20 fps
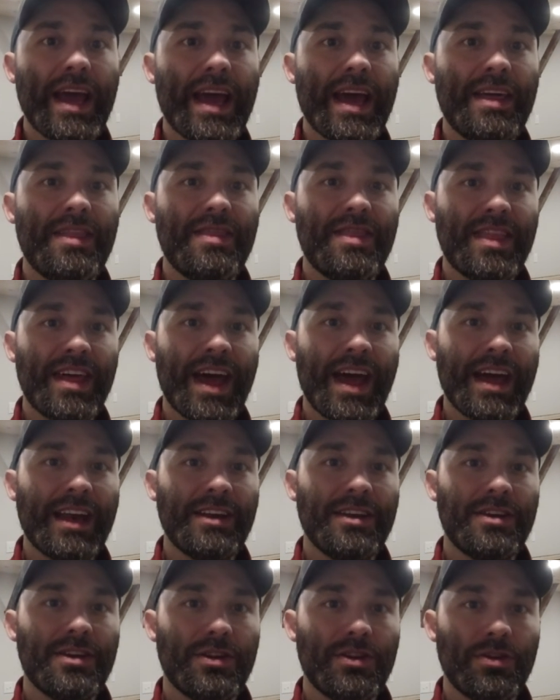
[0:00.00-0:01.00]
and
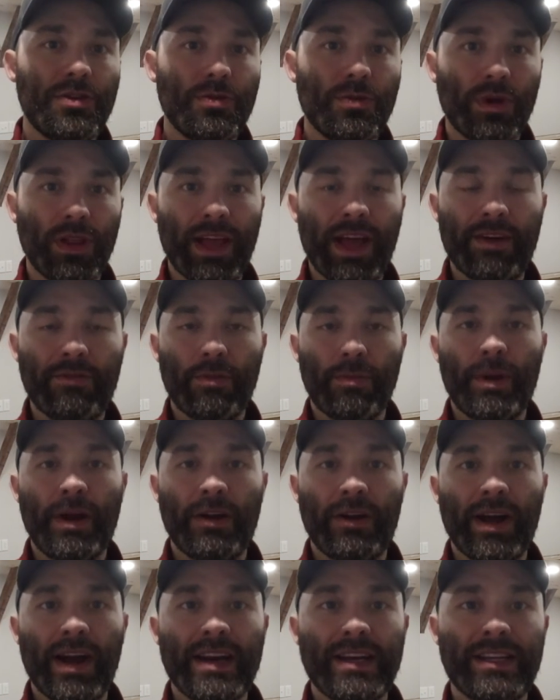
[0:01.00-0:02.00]
then you will have a
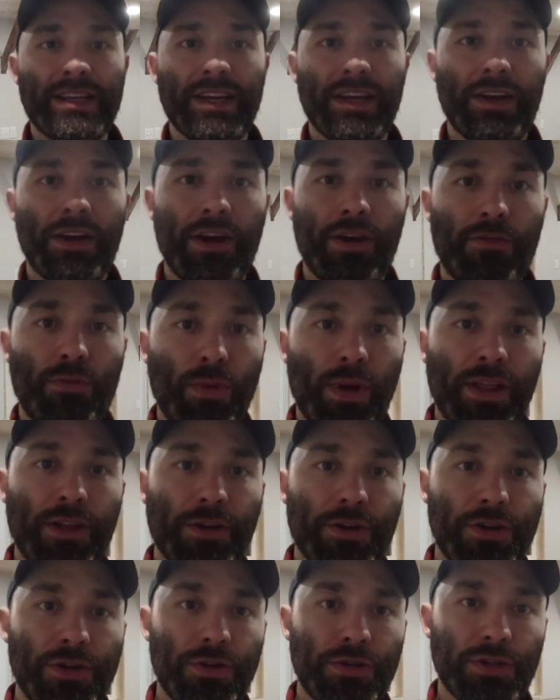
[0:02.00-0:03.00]
better idea of
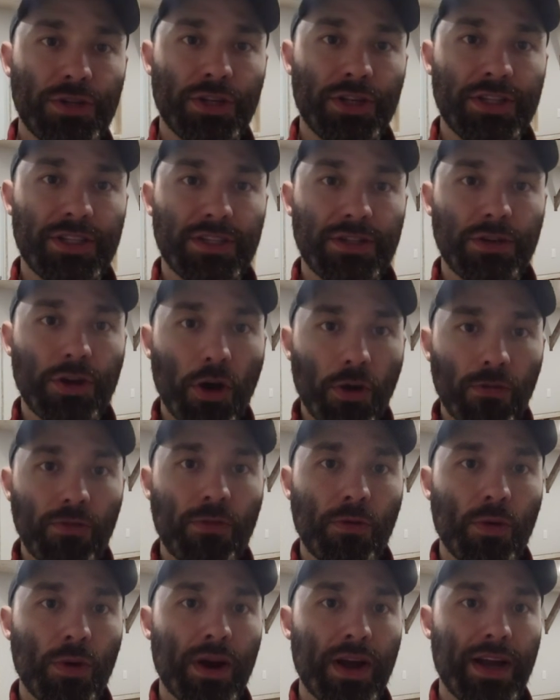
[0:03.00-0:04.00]
whether you should go
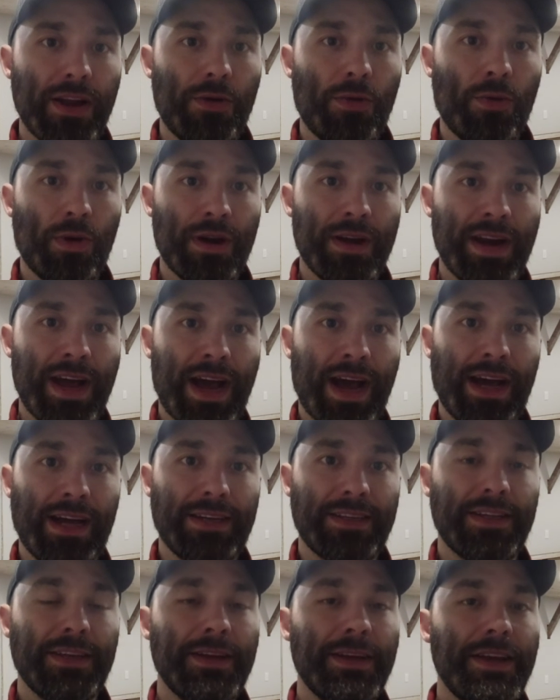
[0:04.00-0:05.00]
for it or
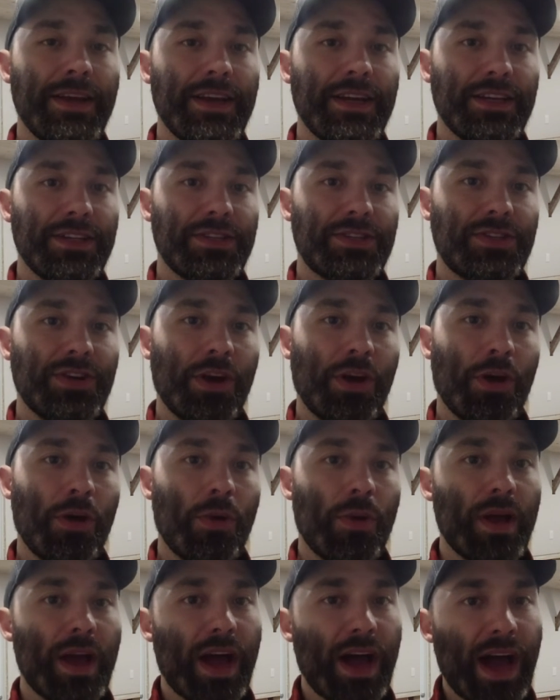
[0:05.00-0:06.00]
not.
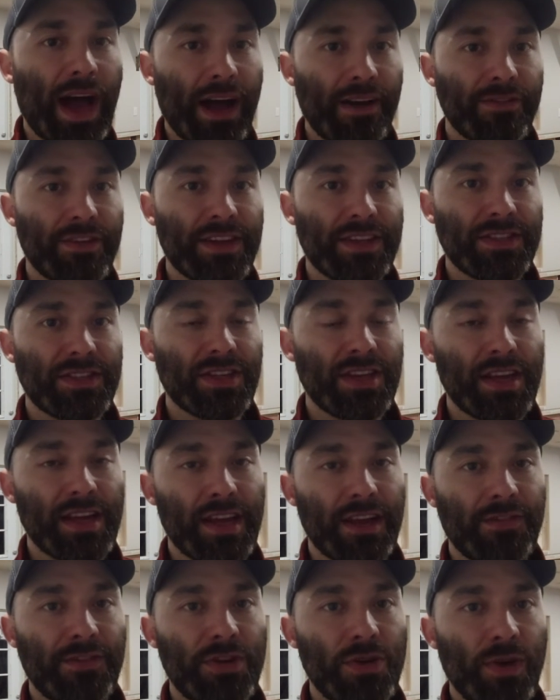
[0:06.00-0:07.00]
So,
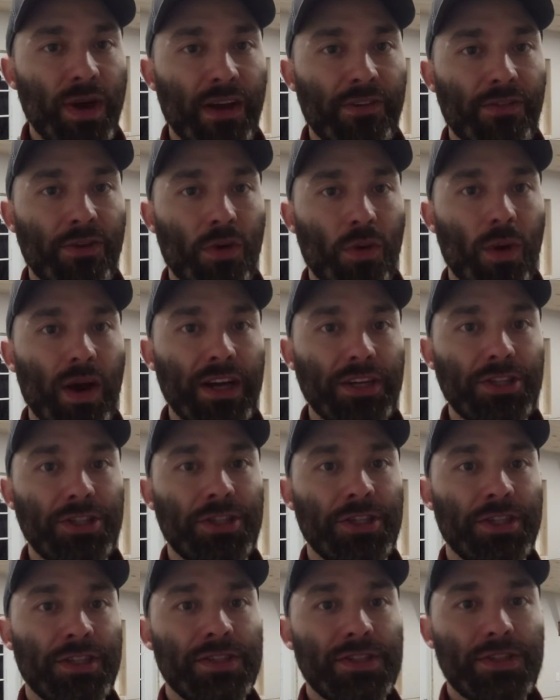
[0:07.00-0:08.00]
obviously, if you have
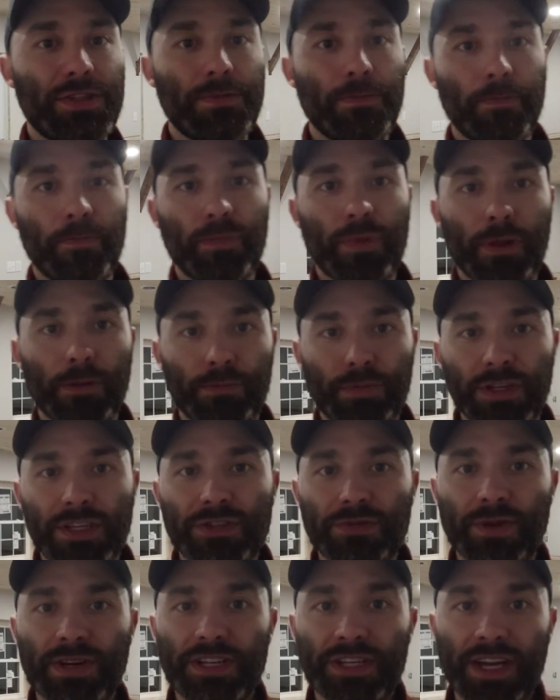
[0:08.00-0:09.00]
questions,
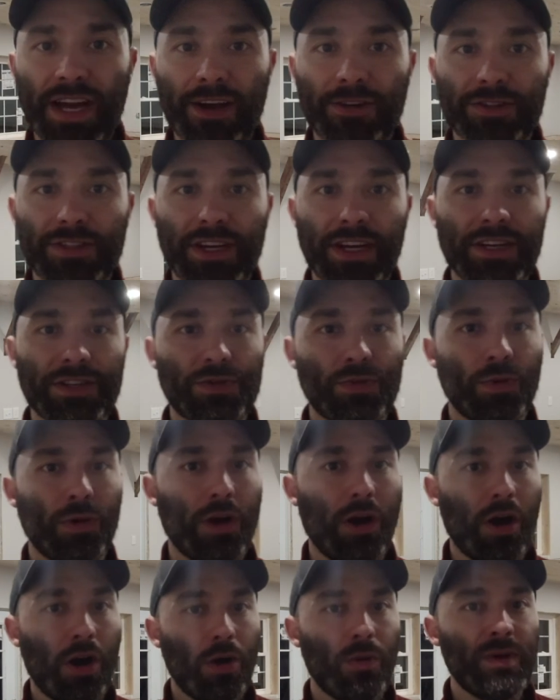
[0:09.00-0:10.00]
please reach out to us.
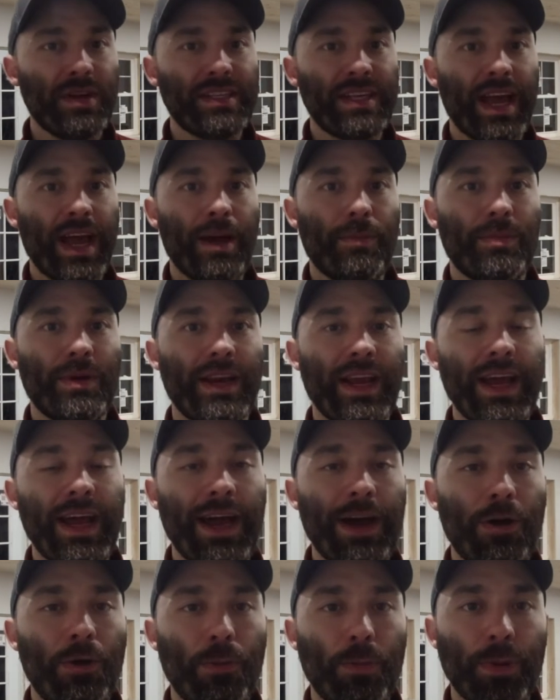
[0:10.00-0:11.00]
We're always happy to
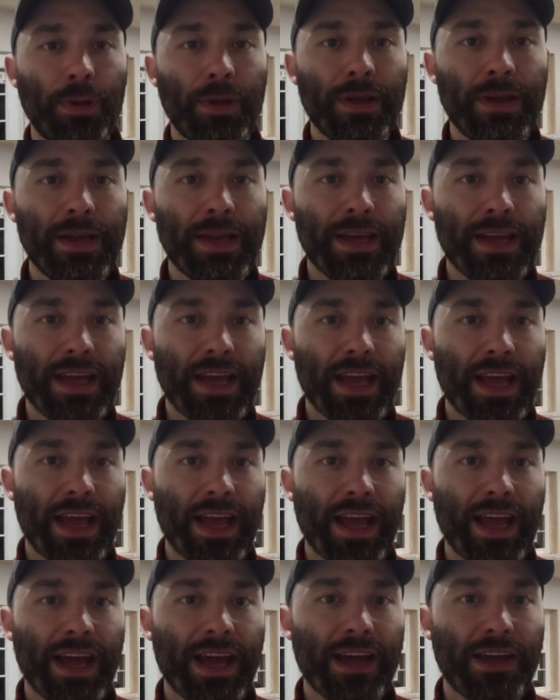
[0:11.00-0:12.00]
help,
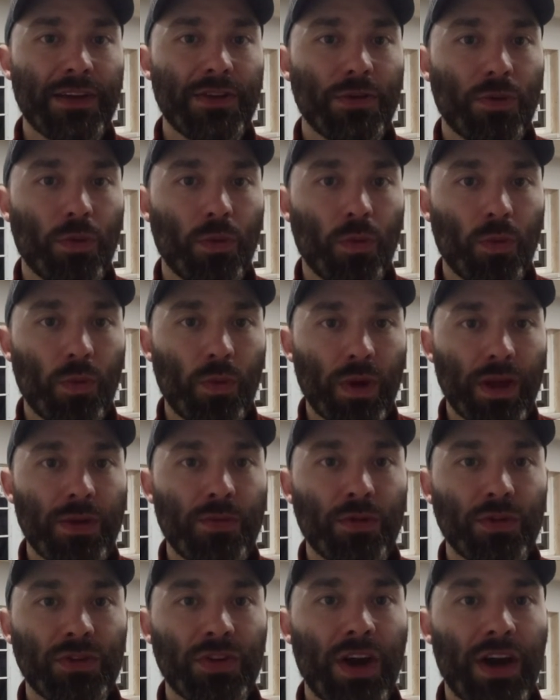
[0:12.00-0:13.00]
and we
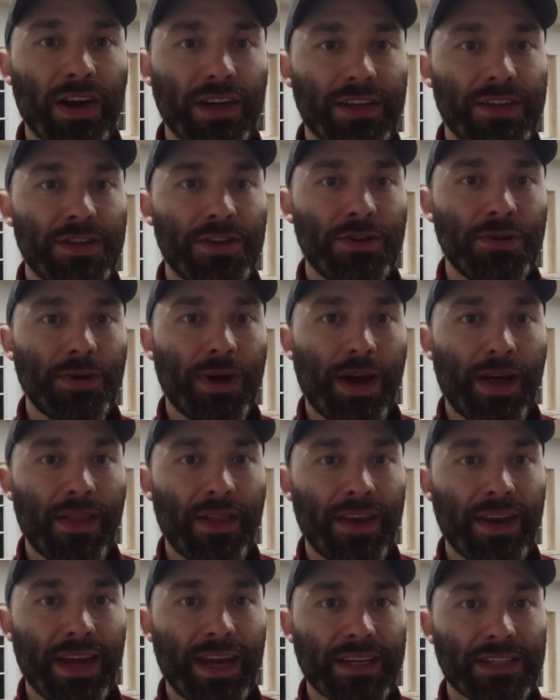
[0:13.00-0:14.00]
will talk to you on
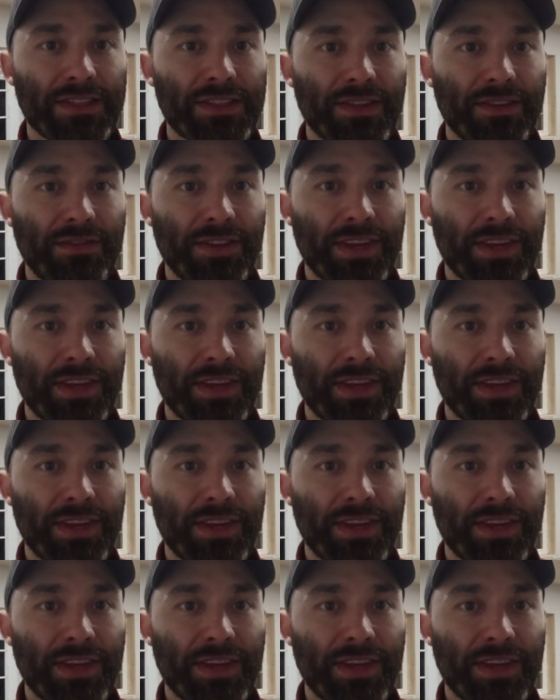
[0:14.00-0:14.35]
the next